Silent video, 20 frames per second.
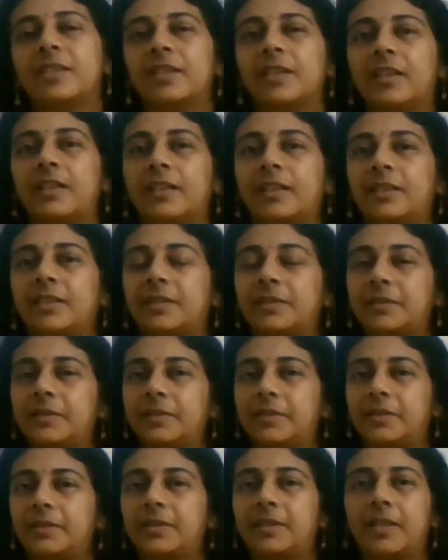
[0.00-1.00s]

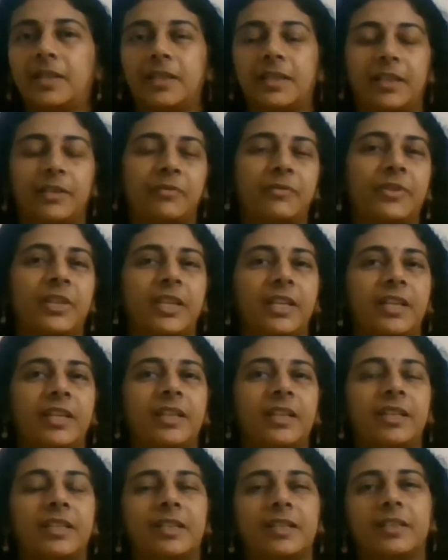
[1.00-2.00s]
If
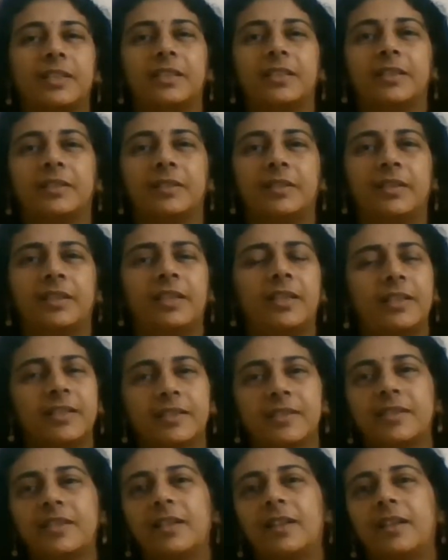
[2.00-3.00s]
we
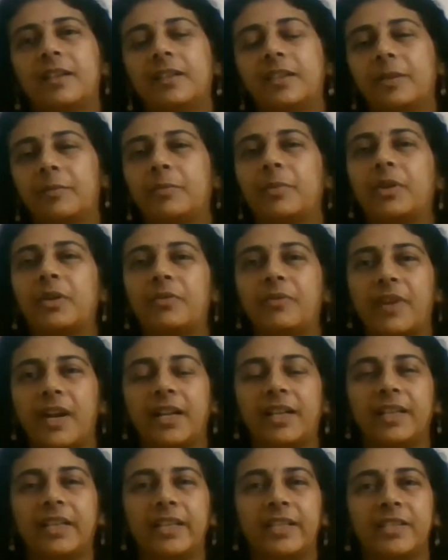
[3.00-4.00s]
list the number of
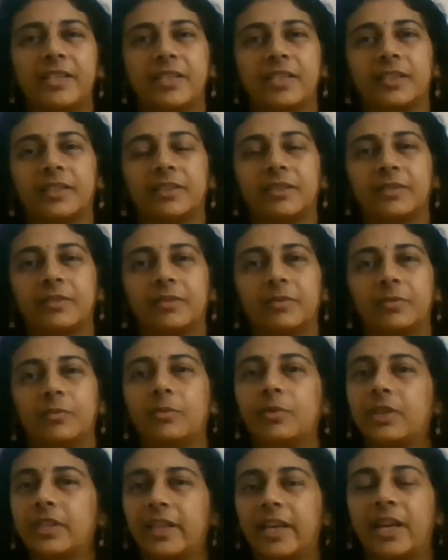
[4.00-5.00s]
antigen,
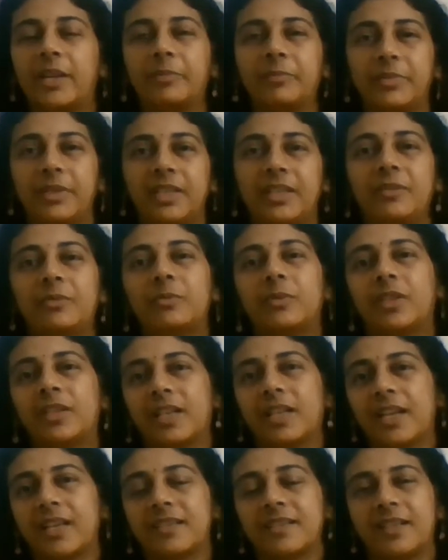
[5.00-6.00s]
what can be work
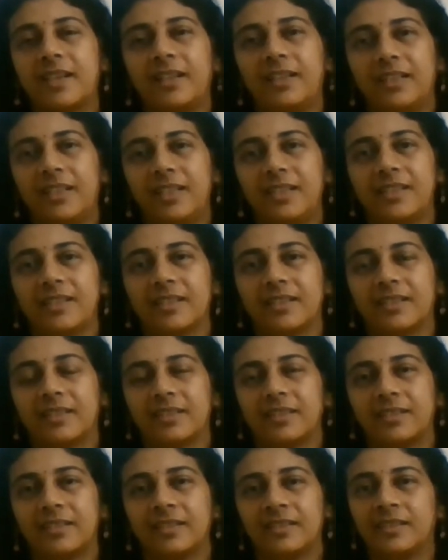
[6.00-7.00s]
as an antigen?
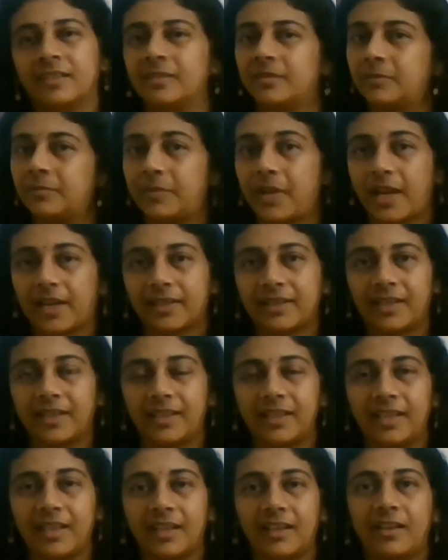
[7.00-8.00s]

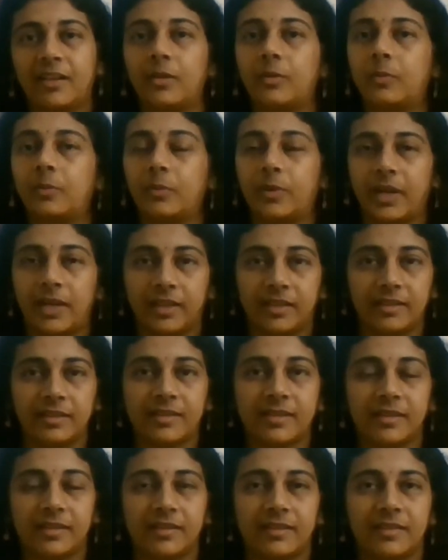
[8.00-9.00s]
Bacteria,
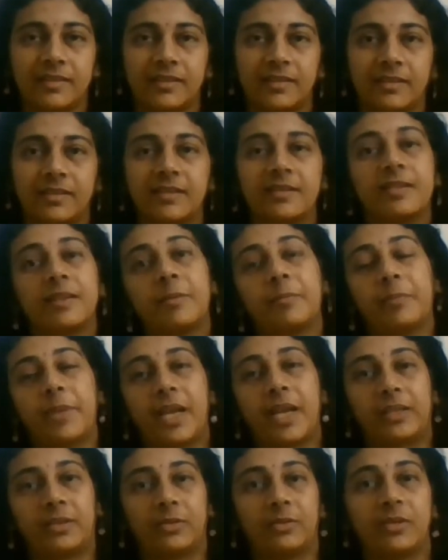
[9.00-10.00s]
viruses, some
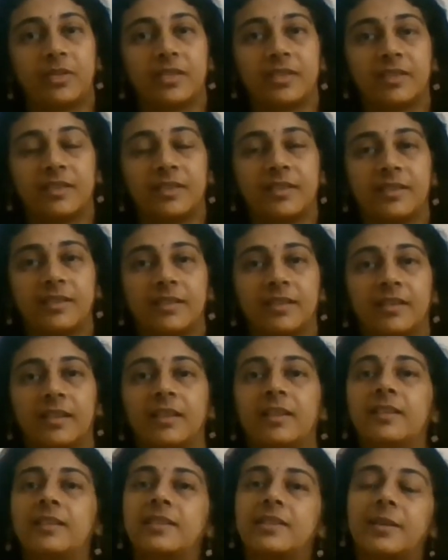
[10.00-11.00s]
pathogens,
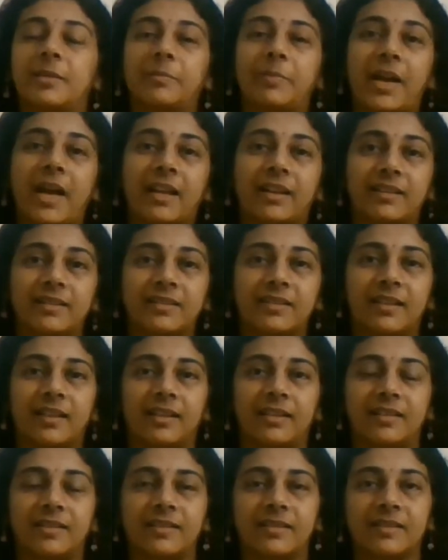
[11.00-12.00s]
some
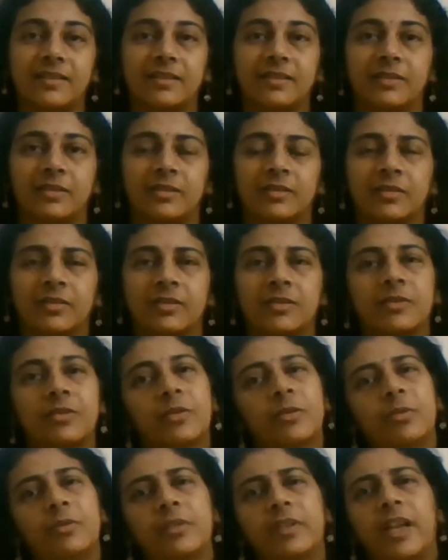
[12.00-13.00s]
parasites.
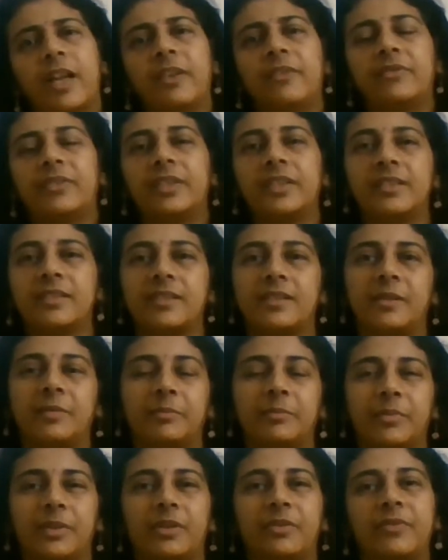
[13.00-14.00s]
So diverse
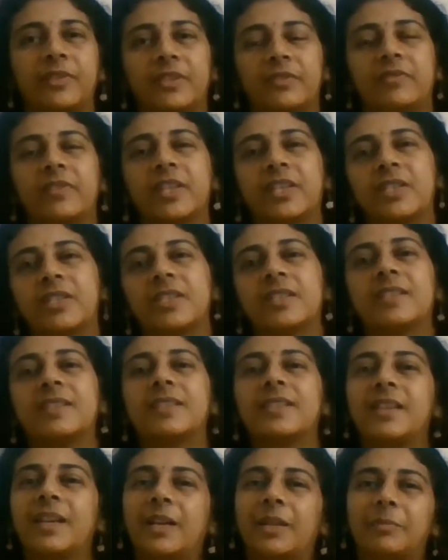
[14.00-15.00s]
number of infections
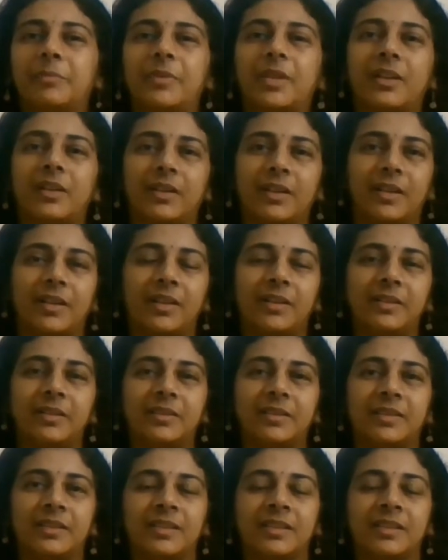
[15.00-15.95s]
can occur